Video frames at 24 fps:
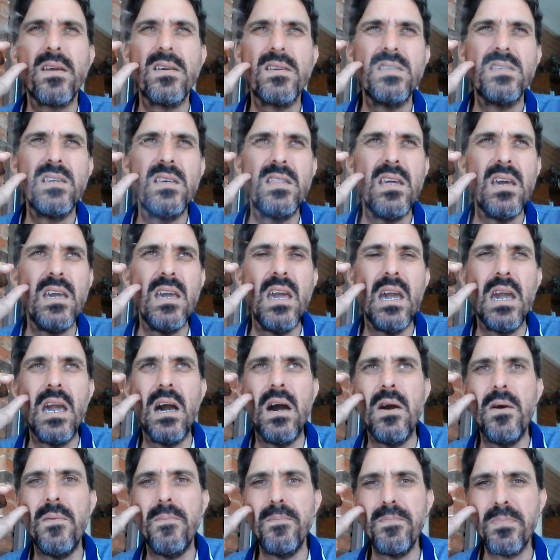So there you
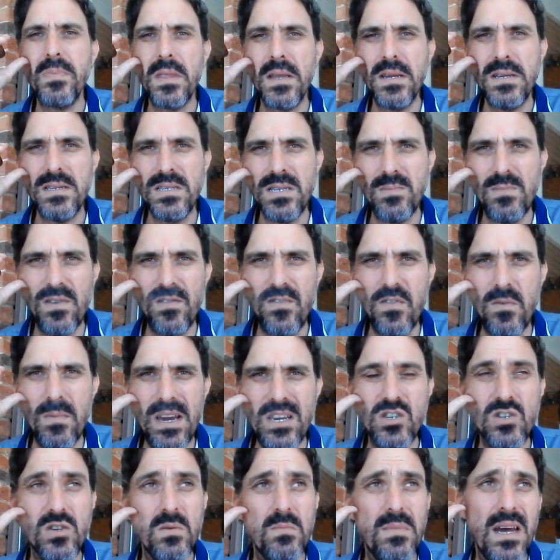go, some
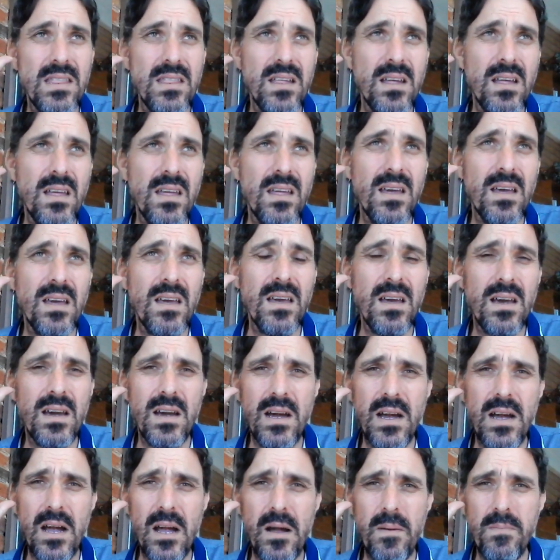information about
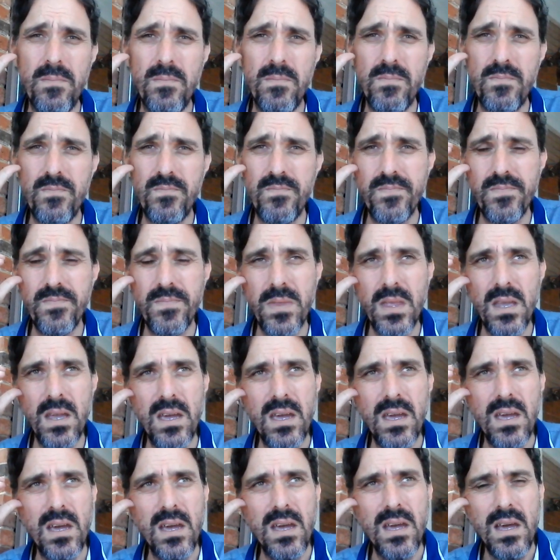the
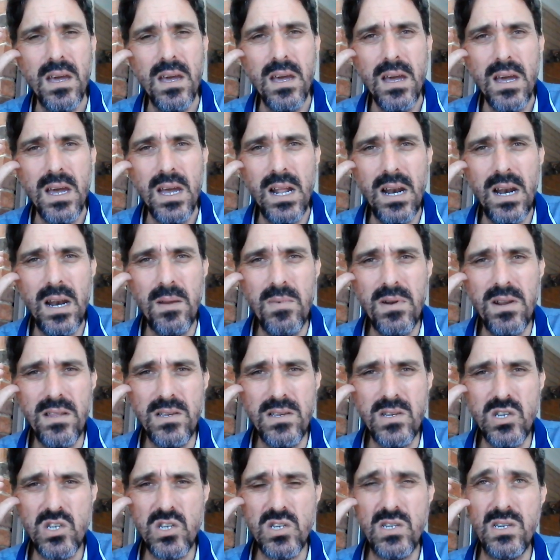limited
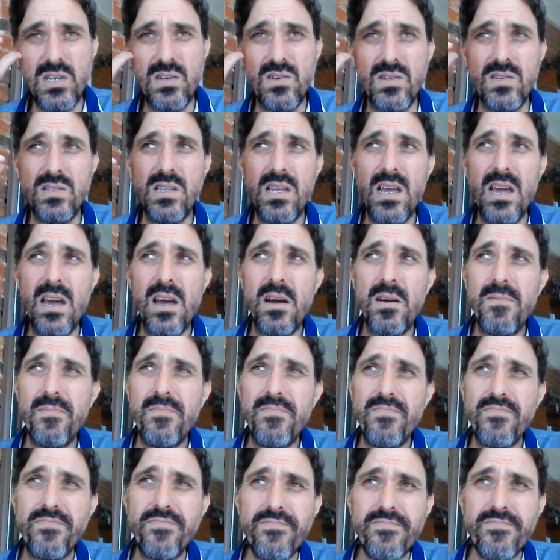edition series. Now,
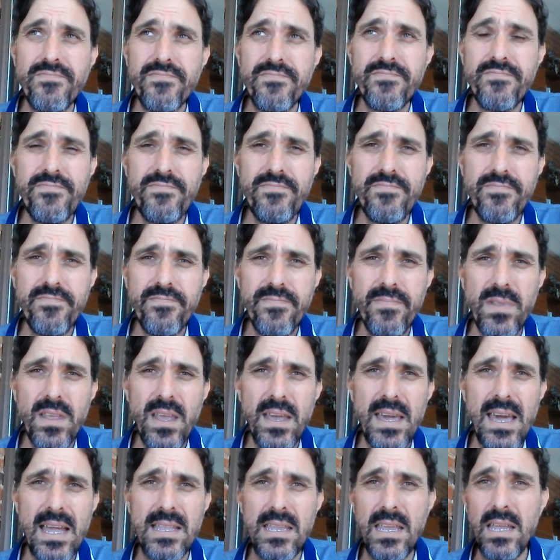
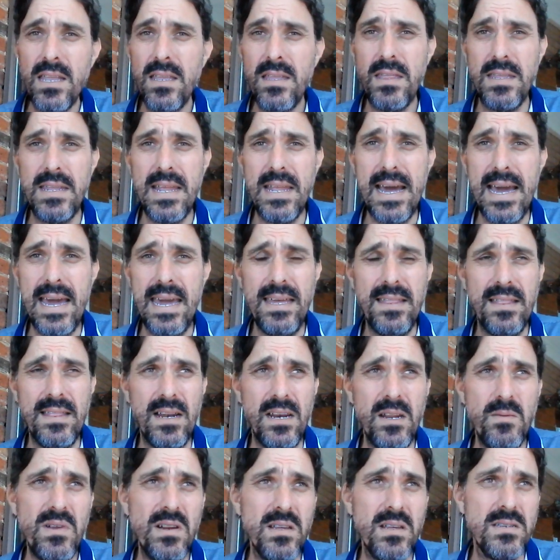at the end of the day, the
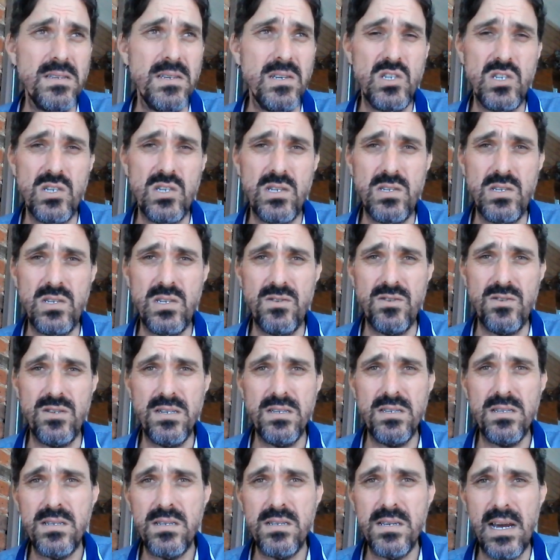limited edition
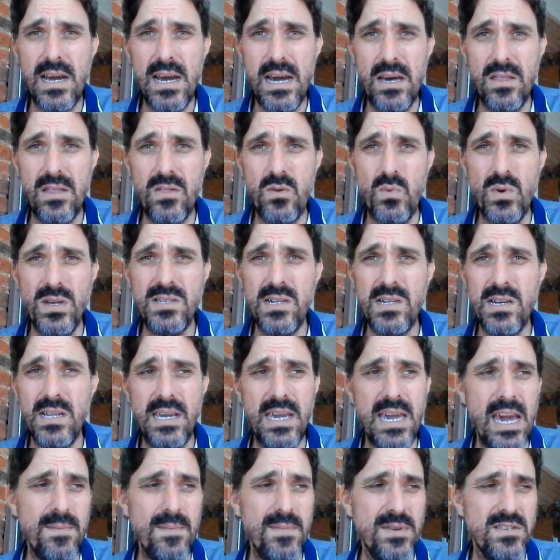series, the reason it
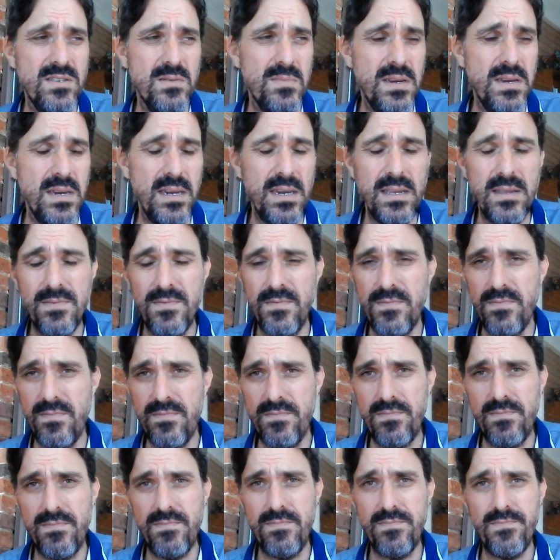came into being,
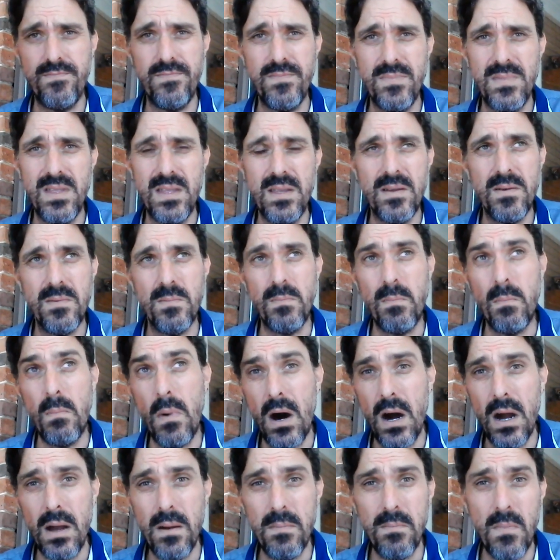
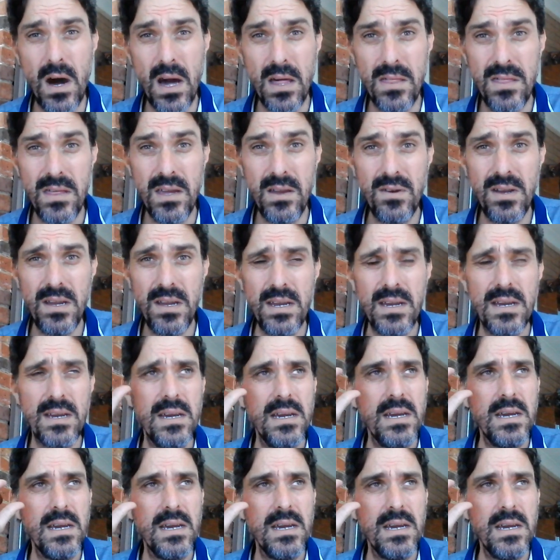my theory,